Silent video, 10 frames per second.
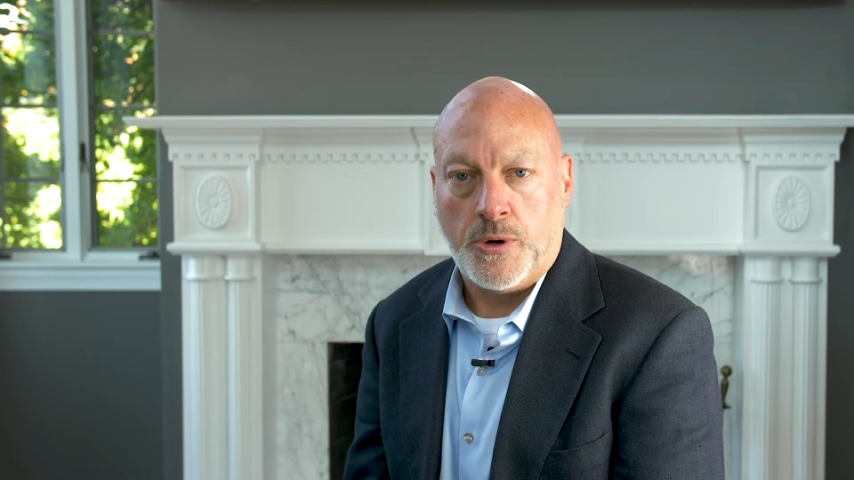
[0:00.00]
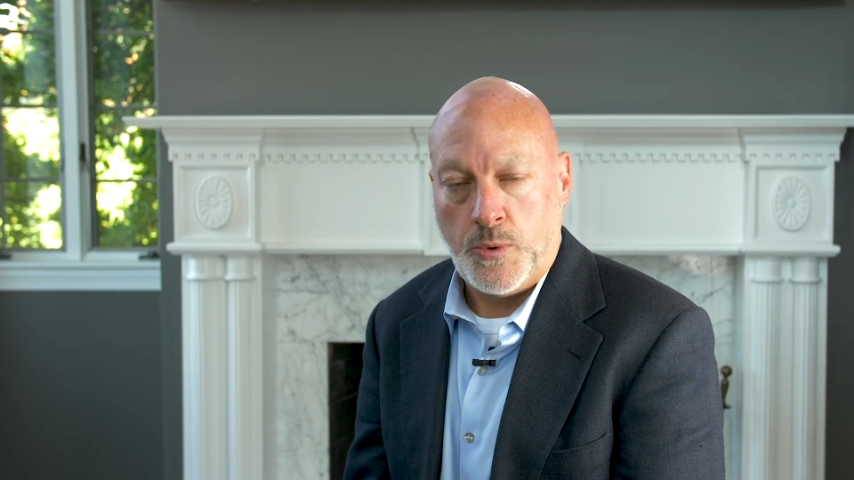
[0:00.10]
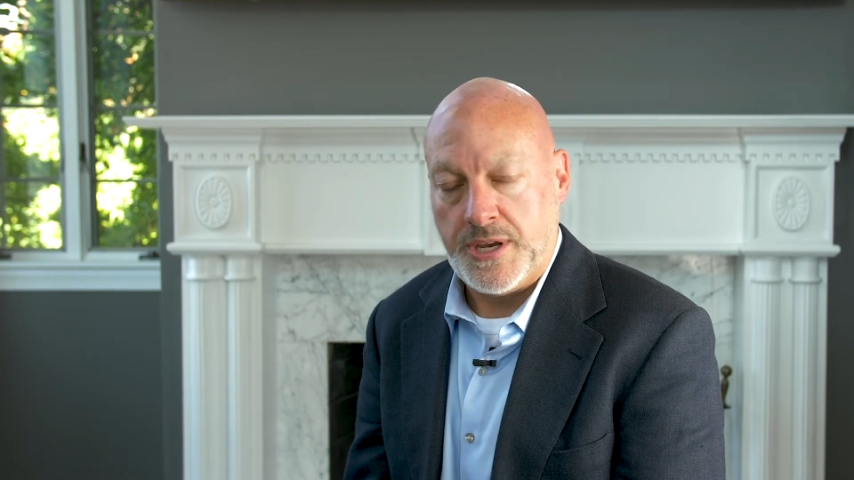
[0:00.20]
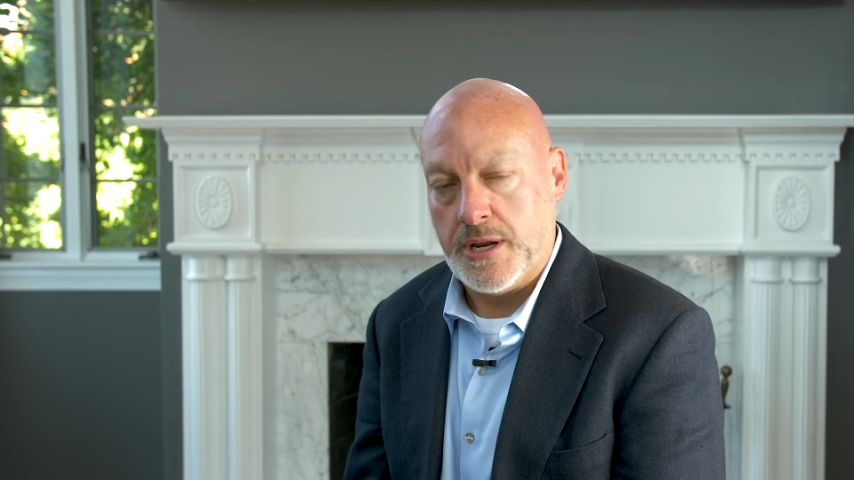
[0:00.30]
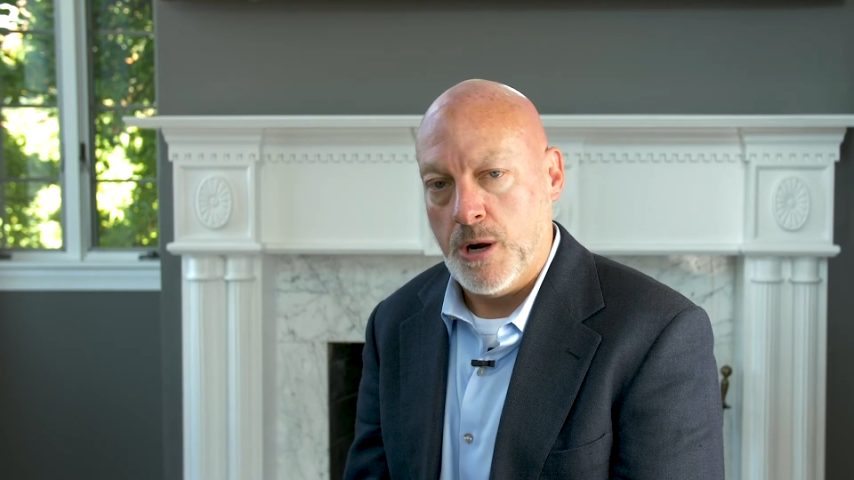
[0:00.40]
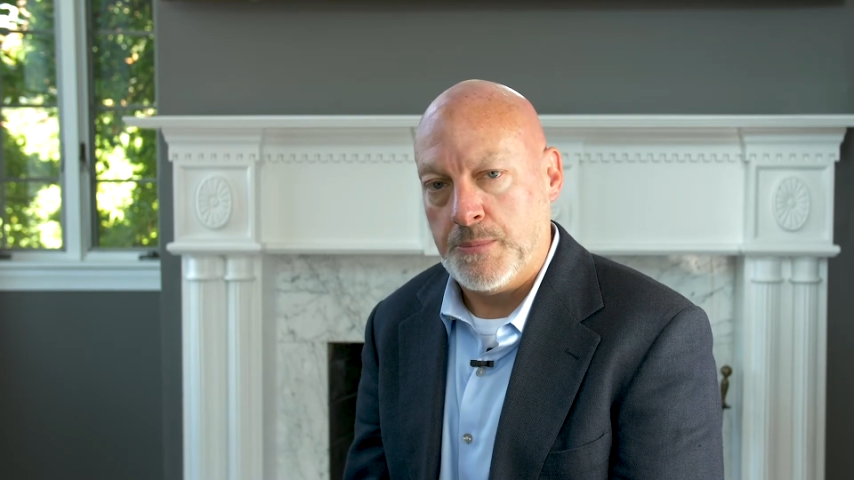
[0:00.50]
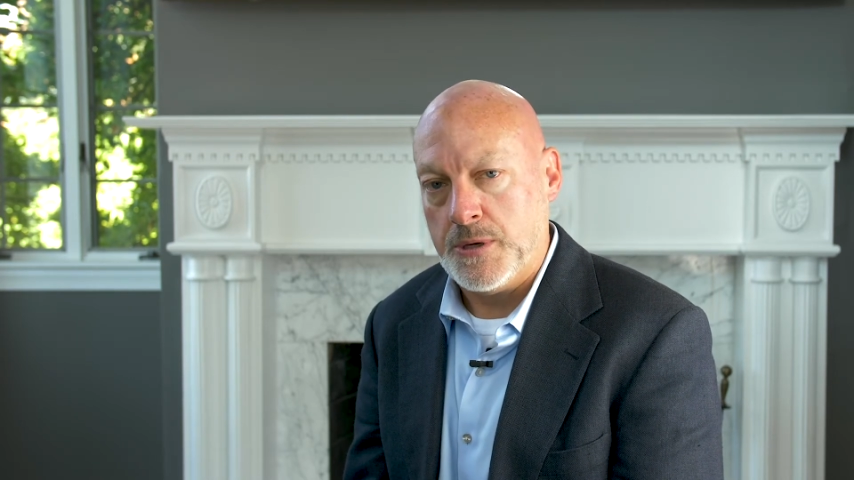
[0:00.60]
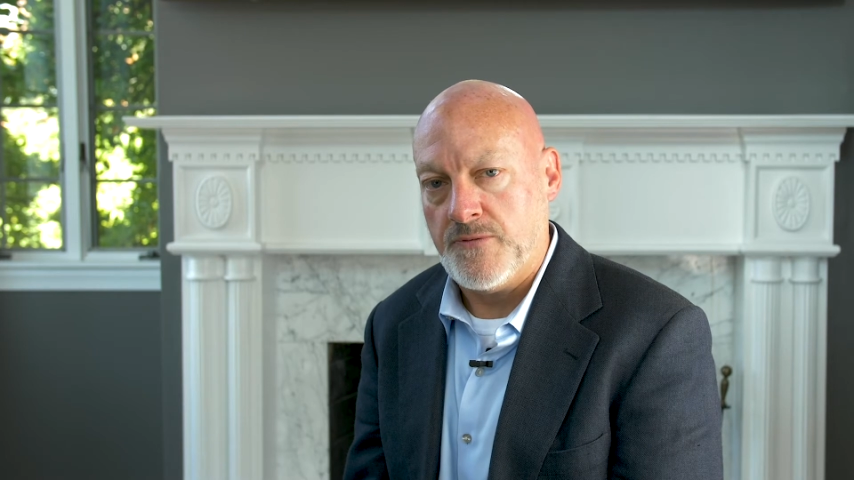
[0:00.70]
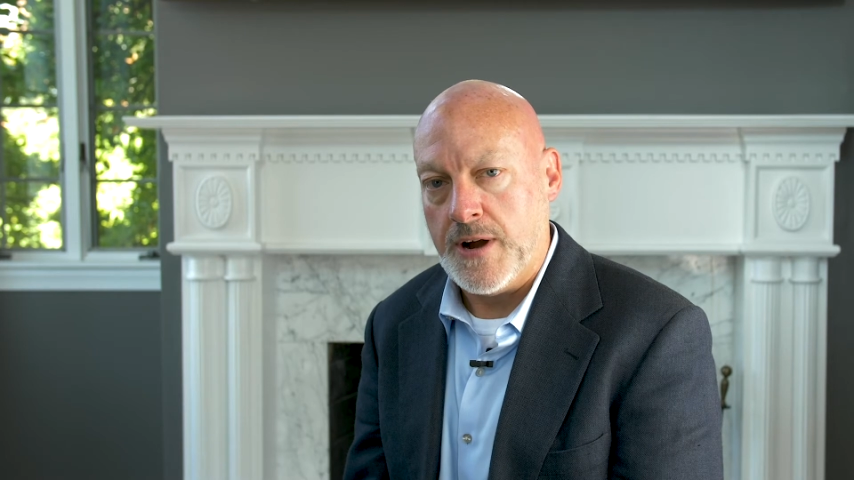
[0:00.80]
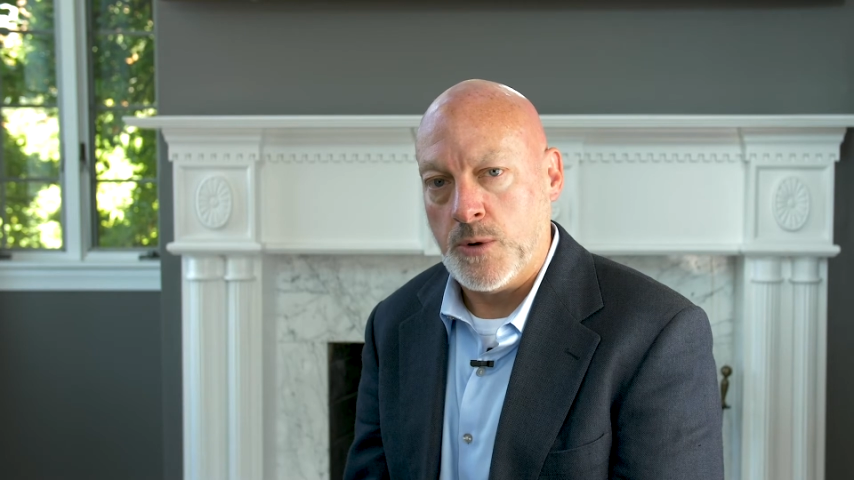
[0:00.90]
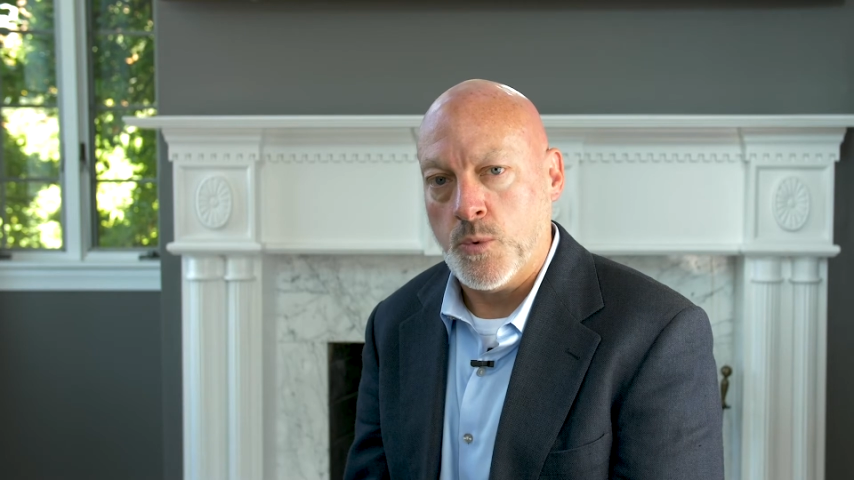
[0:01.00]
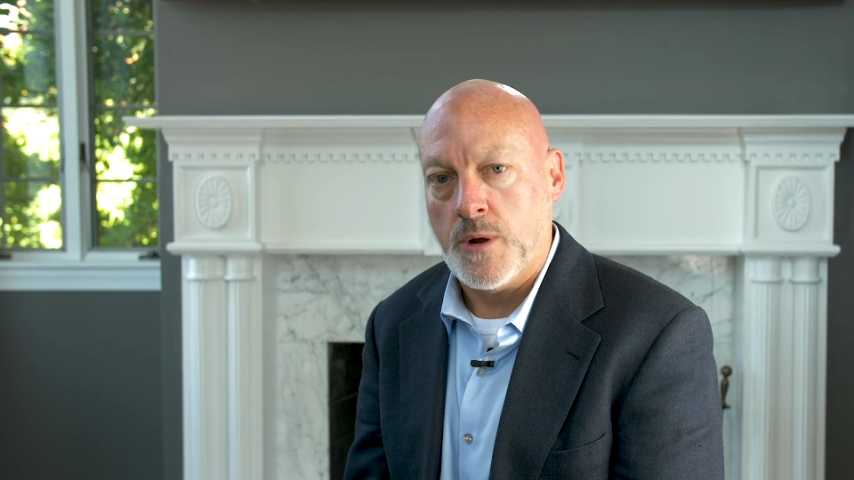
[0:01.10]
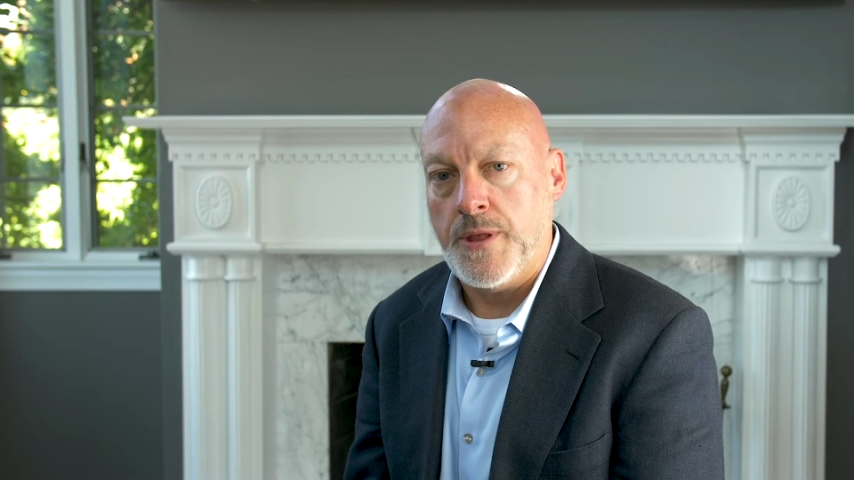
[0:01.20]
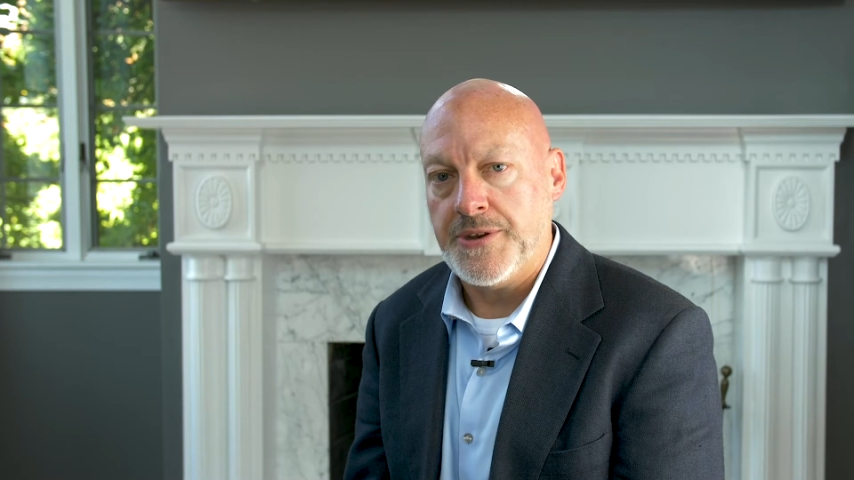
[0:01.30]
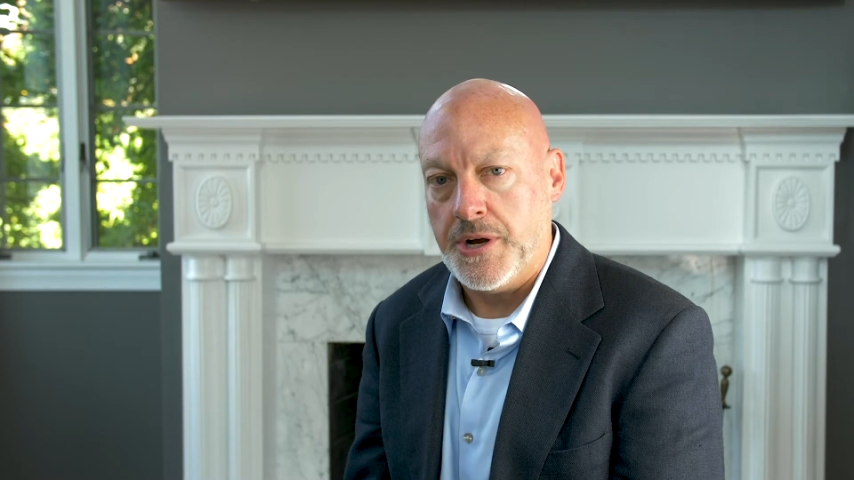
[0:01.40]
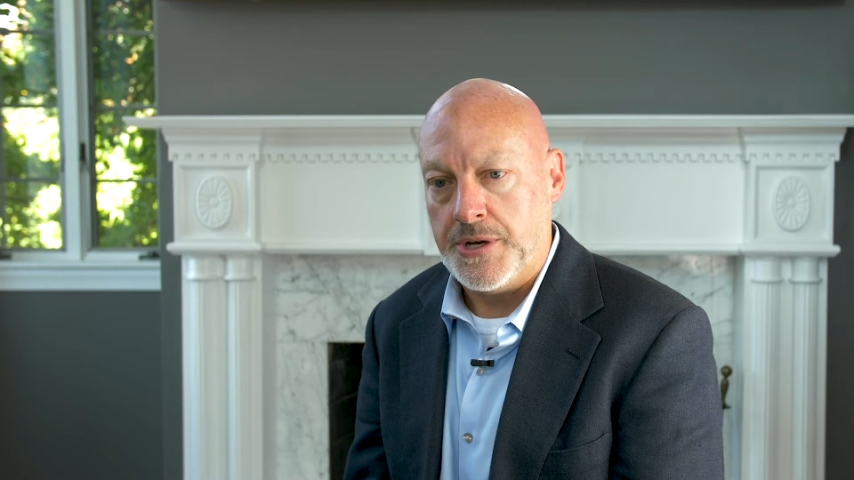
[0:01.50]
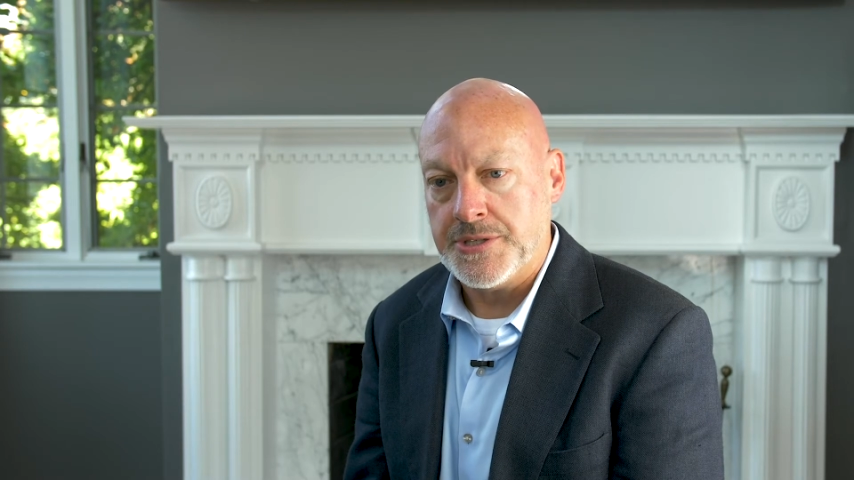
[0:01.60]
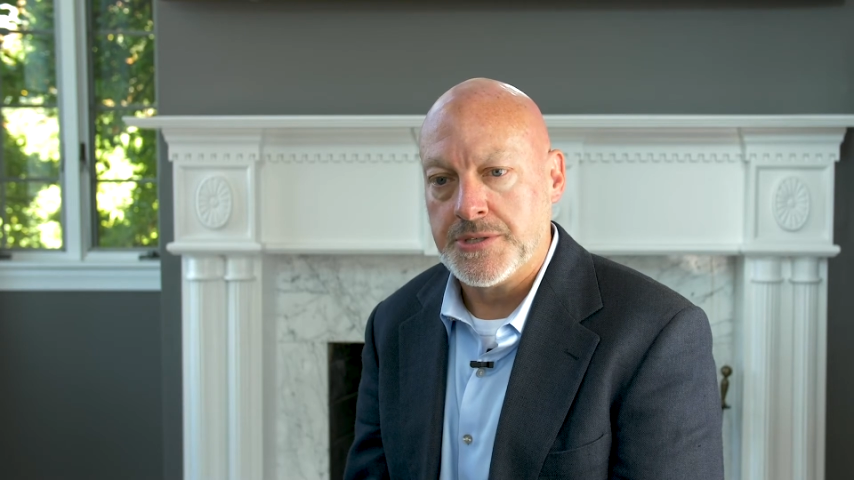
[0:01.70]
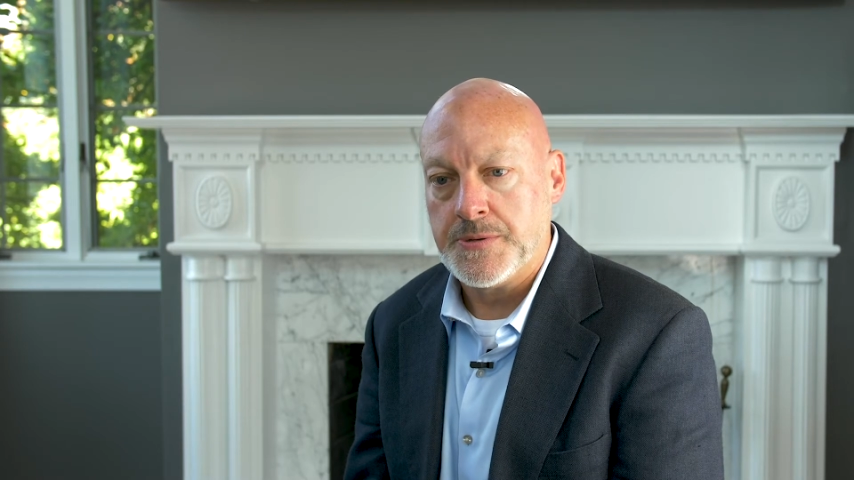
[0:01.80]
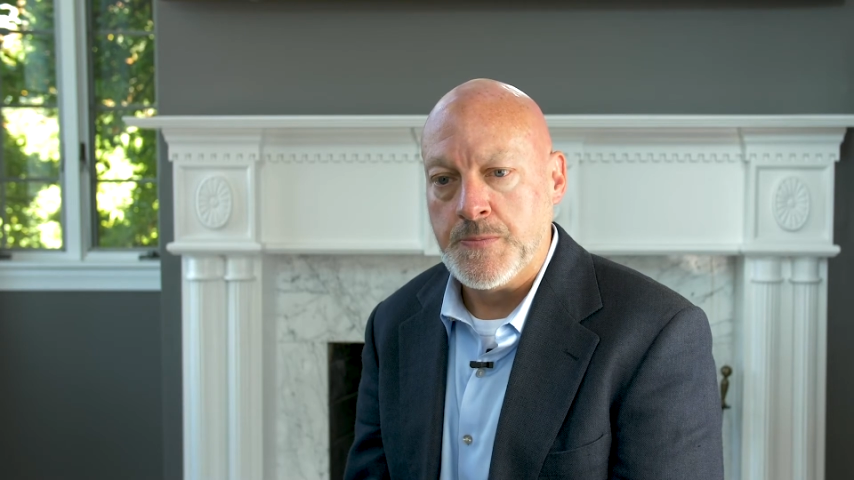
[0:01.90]
and we can help you find one that
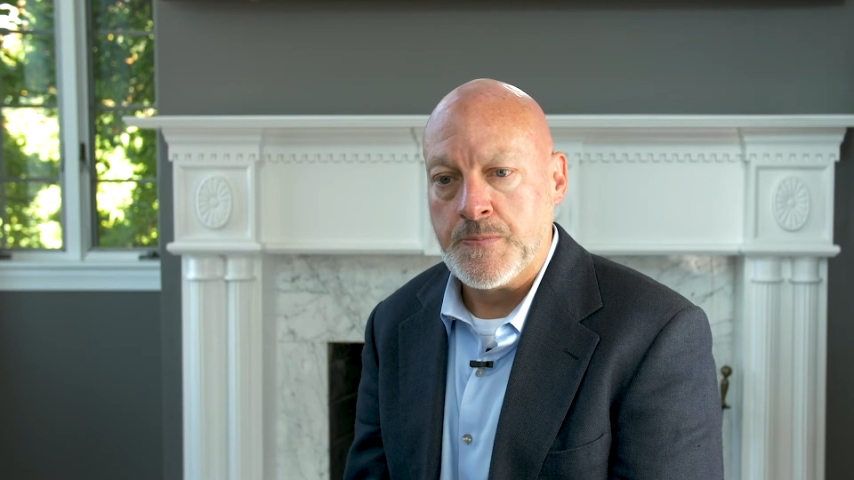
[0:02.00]
does.